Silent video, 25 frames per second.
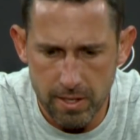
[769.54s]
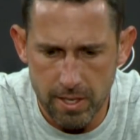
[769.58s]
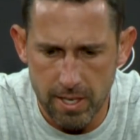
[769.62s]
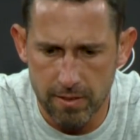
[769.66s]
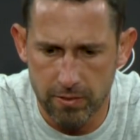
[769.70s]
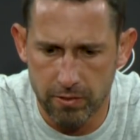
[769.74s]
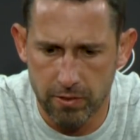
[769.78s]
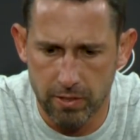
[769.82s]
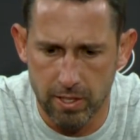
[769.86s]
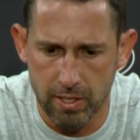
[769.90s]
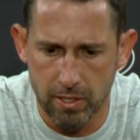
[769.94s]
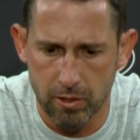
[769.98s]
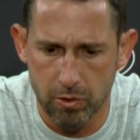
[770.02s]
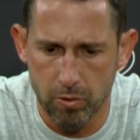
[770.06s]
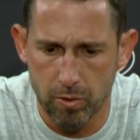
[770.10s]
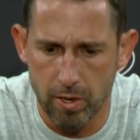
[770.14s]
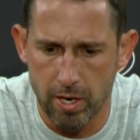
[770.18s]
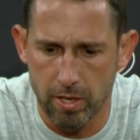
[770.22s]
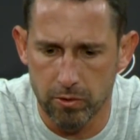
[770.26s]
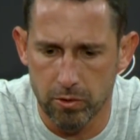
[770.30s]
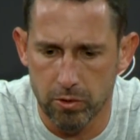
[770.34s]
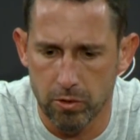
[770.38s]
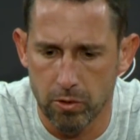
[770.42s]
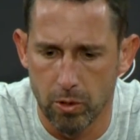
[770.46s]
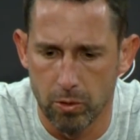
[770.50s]
I've seen it
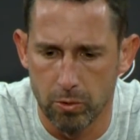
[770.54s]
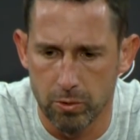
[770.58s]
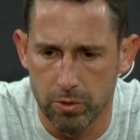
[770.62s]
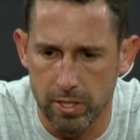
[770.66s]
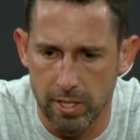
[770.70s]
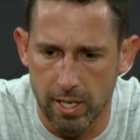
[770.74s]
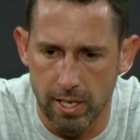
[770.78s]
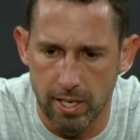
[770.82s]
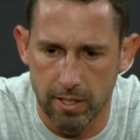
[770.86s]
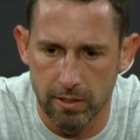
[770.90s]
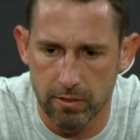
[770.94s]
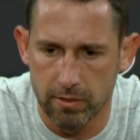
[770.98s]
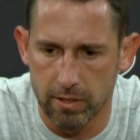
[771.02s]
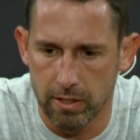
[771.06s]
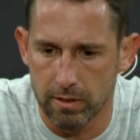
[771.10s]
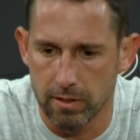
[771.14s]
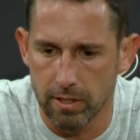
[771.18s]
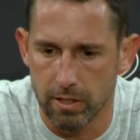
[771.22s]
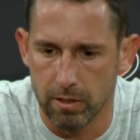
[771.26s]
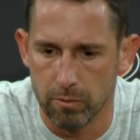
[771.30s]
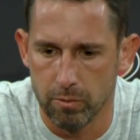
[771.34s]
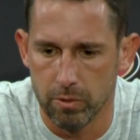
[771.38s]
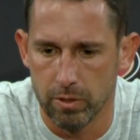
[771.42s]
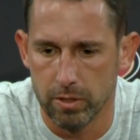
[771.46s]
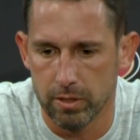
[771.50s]
throughout OTAs. I
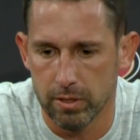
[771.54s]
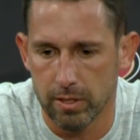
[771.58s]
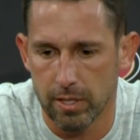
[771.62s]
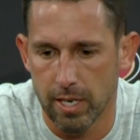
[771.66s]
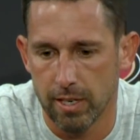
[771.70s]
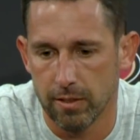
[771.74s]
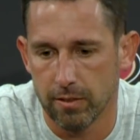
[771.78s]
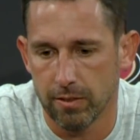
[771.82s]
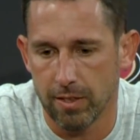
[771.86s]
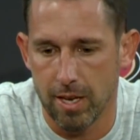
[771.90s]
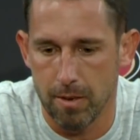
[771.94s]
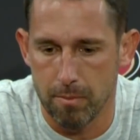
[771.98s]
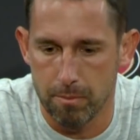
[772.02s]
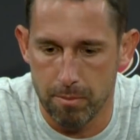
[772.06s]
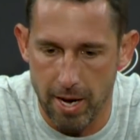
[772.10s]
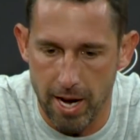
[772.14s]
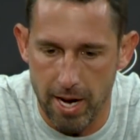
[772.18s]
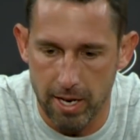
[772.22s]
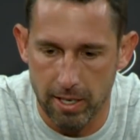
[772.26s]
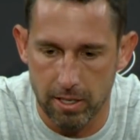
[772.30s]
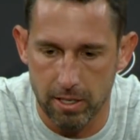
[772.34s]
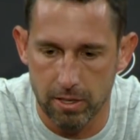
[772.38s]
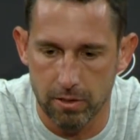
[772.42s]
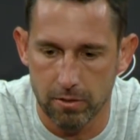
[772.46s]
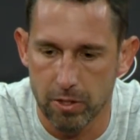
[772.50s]
thought when guys came
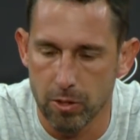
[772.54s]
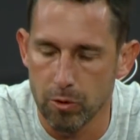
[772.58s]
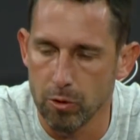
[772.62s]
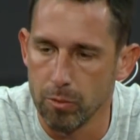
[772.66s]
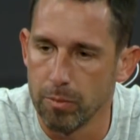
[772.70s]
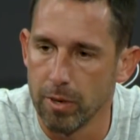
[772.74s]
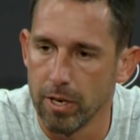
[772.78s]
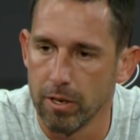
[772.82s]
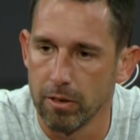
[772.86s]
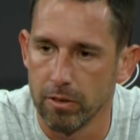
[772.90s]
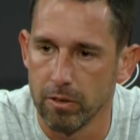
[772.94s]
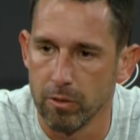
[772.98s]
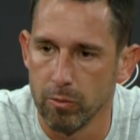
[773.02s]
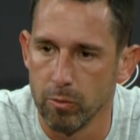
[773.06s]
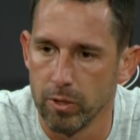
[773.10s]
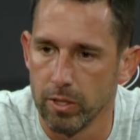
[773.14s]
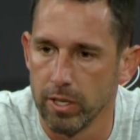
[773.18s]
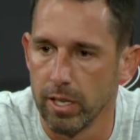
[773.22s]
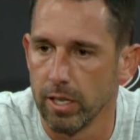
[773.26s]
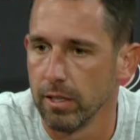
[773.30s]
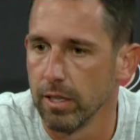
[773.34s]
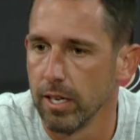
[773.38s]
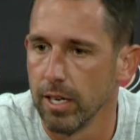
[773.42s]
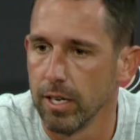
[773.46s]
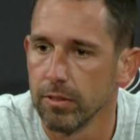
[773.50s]
back here, they were better than when
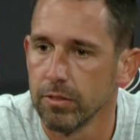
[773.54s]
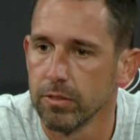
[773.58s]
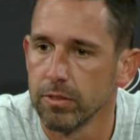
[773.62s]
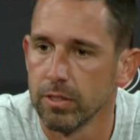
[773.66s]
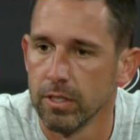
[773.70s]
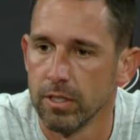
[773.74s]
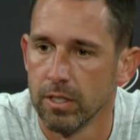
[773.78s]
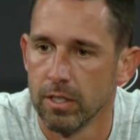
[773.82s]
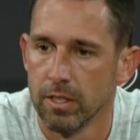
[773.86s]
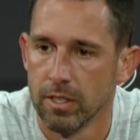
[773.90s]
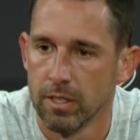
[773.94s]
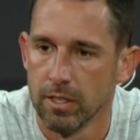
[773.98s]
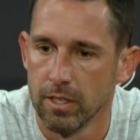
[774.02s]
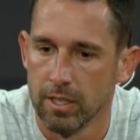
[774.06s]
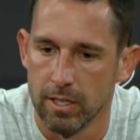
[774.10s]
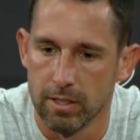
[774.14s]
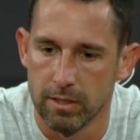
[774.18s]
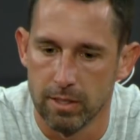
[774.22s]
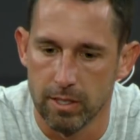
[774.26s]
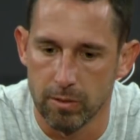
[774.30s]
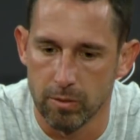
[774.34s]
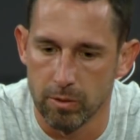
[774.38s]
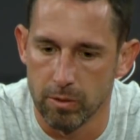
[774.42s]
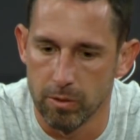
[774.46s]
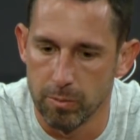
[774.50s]
they left. I
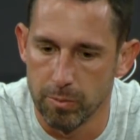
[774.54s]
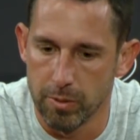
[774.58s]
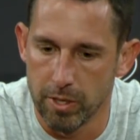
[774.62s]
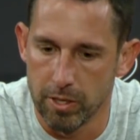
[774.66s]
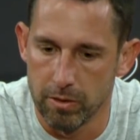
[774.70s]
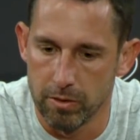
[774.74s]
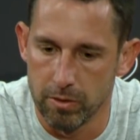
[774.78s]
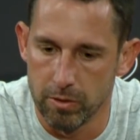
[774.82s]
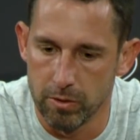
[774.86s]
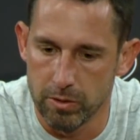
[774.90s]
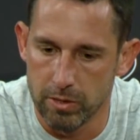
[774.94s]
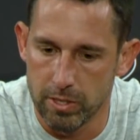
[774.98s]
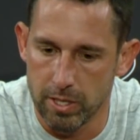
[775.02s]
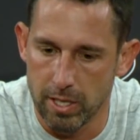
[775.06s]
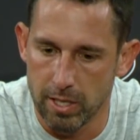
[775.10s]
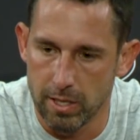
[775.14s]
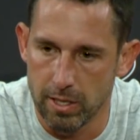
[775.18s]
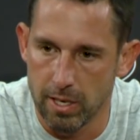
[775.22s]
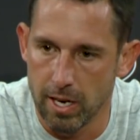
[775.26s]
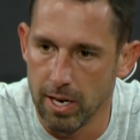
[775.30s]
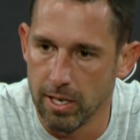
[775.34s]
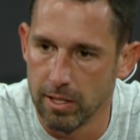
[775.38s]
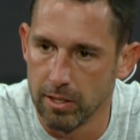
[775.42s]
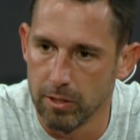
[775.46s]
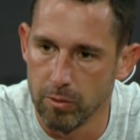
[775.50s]
think we were better in OTA
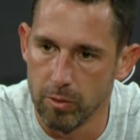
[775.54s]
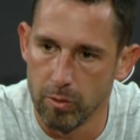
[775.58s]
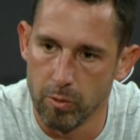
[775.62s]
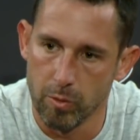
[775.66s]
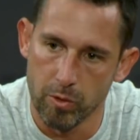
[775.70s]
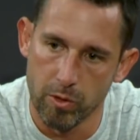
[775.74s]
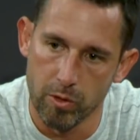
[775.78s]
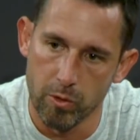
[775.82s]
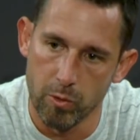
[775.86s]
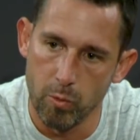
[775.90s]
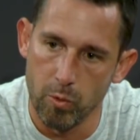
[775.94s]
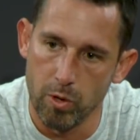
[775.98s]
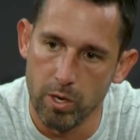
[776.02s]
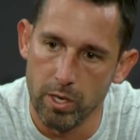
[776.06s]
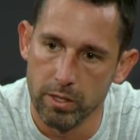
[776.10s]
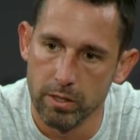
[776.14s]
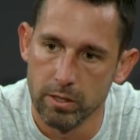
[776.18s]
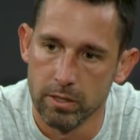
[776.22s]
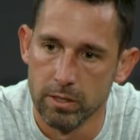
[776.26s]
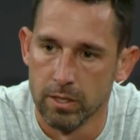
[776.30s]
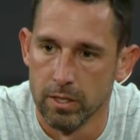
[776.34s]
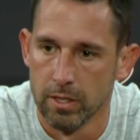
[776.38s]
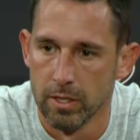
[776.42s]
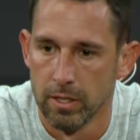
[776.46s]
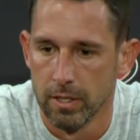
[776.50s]
9 than we were in
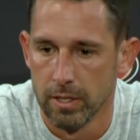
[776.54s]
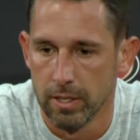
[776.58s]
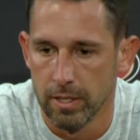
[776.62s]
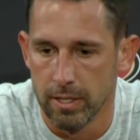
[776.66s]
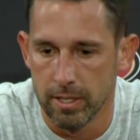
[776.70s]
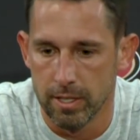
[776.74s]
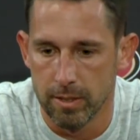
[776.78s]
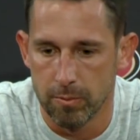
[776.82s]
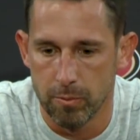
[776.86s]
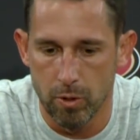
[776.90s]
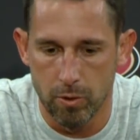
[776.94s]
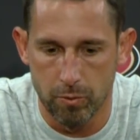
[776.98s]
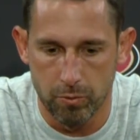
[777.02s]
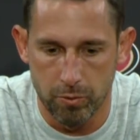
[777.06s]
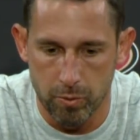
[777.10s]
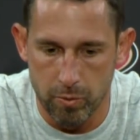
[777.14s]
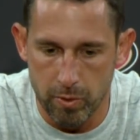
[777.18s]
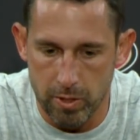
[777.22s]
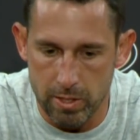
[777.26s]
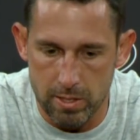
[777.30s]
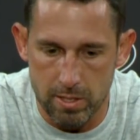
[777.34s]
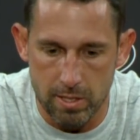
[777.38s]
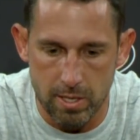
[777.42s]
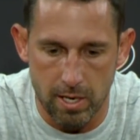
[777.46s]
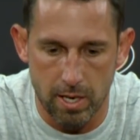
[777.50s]
1. Um, hopefully,
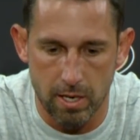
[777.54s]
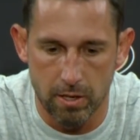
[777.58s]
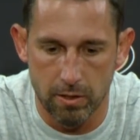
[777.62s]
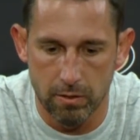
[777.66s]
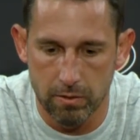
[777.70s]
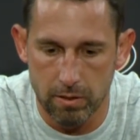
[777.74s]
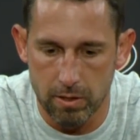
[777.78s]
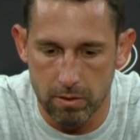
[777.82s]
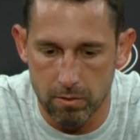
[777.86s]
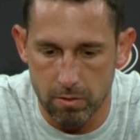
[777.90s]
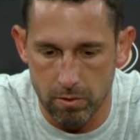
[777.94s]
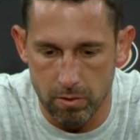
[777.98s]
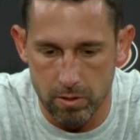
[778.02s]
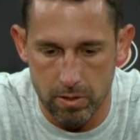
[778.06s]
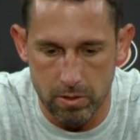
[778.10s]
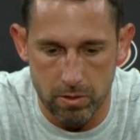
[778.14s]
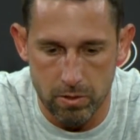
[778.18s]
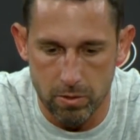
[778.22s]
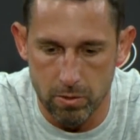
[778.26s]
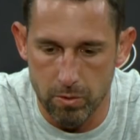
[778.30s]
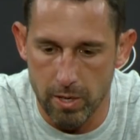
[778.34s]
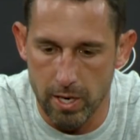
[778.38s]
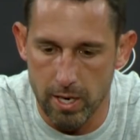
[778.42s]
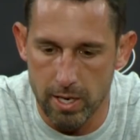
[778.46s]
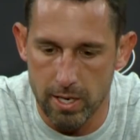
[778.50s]
we can stay healthy through these
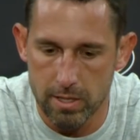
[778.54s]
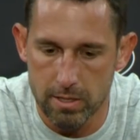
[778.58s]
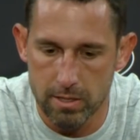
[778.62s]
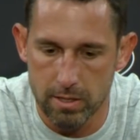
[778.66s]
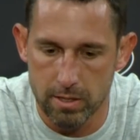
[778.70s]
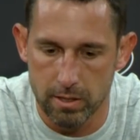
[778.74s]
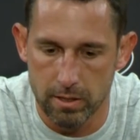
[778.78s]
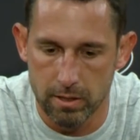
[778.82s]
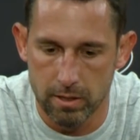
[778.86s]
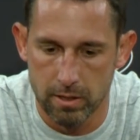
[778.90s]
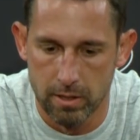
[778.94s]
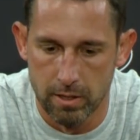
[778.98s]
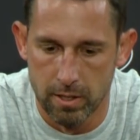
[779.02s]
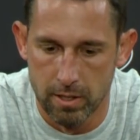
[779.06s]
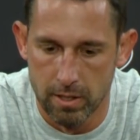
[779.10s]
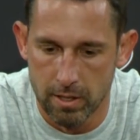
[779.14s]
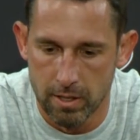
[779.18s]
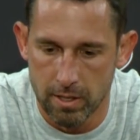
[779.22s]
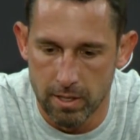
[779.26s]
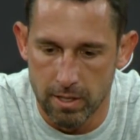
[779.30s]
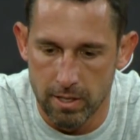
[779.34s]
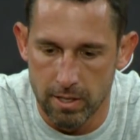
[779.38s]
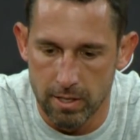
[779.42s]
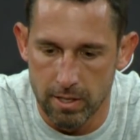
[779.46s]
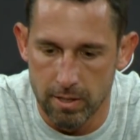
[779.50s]
two days, and
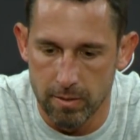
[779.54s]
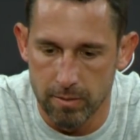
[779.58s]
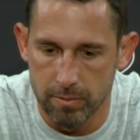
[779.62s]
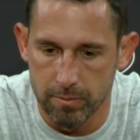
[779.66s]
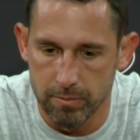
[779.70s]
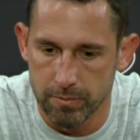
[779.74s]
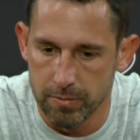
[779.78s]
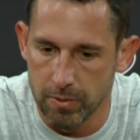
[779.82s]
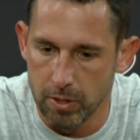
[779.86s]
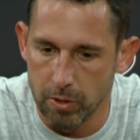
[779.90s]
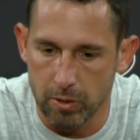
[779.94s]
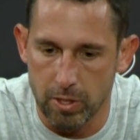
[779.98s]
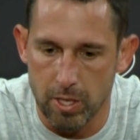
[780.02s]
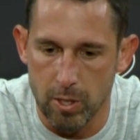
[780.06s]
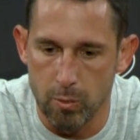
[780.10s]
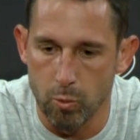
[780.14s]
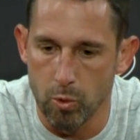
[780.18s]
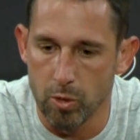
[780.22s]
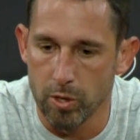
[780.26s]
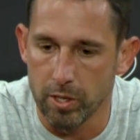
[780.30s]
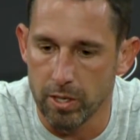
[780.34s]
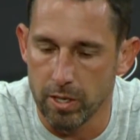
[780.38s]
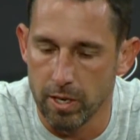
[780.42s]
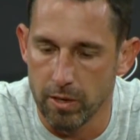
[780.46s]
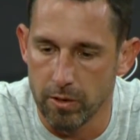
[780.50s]
um, they'll keep
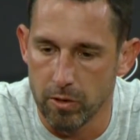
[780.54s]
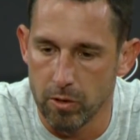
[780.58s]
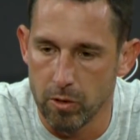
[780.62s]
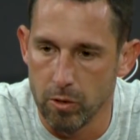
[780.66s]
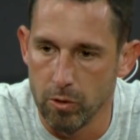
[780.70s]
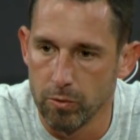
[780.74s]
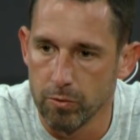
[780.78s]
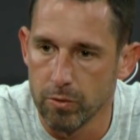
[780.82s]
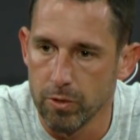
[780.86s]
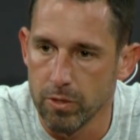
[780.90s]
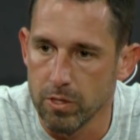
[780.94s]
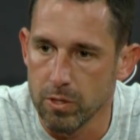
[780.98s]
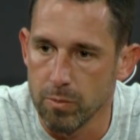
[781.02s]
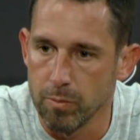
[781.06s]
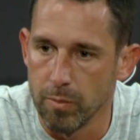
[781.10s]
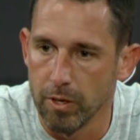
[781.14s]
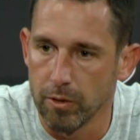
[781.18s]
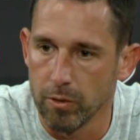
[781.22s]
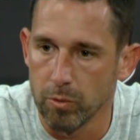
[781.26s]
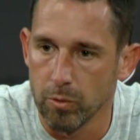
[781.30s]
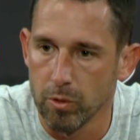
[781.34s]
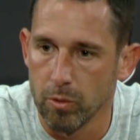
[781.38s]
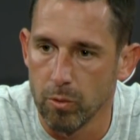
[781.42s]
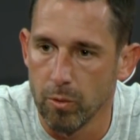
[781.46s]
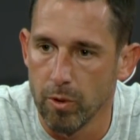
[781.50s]
working on their own for this
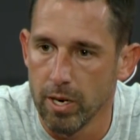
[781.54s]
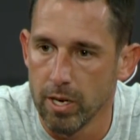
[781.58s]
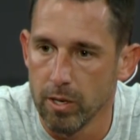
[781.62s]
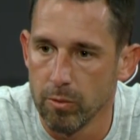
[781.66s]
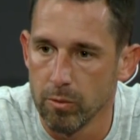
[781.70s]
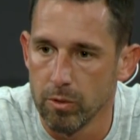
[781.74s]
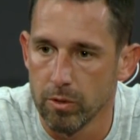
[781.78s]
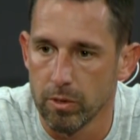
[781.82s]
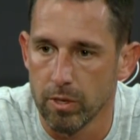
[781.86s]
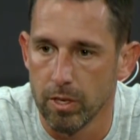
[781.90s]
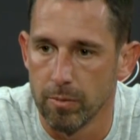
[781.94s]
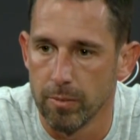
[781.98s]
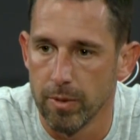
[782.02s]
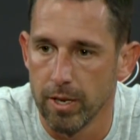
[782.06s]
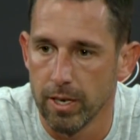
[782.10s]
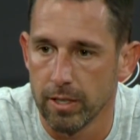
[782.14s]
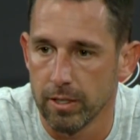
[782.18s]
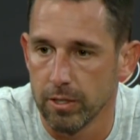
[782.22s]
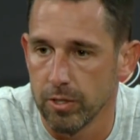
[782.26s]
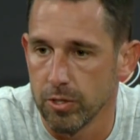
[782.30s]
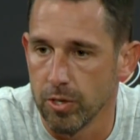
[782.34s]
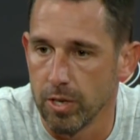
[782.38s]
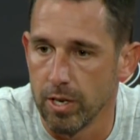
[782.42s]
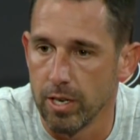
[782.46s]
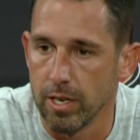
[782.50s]
month we're away, and we'll come back
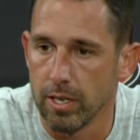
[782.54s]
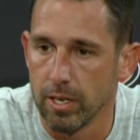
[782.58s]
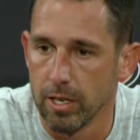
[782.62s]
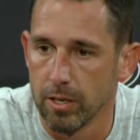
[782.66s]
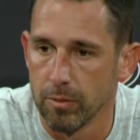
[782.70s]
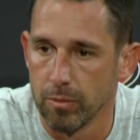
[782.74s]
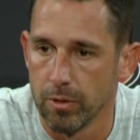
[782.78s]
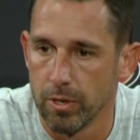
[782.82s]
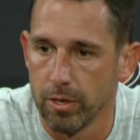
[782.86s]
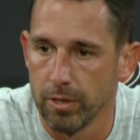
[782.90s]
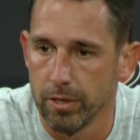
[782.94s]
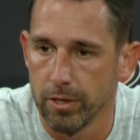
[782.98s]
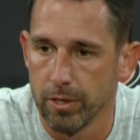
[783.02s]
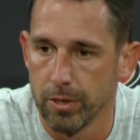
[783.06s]
in training camp ready to